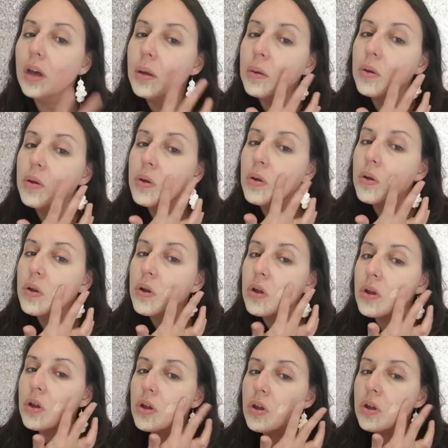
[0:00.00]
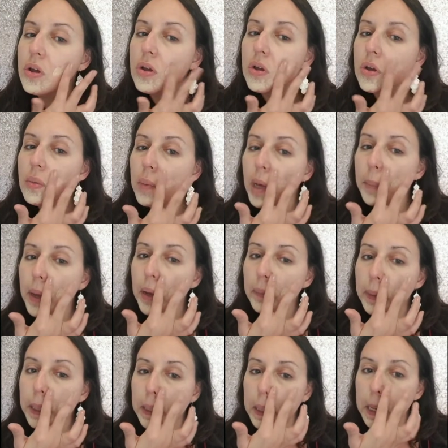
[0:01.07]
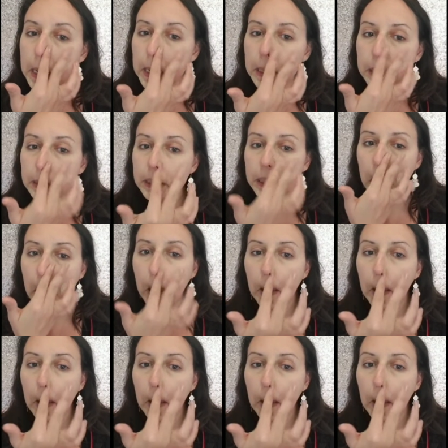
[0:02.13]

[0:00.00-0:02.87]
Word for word: that. But my redness.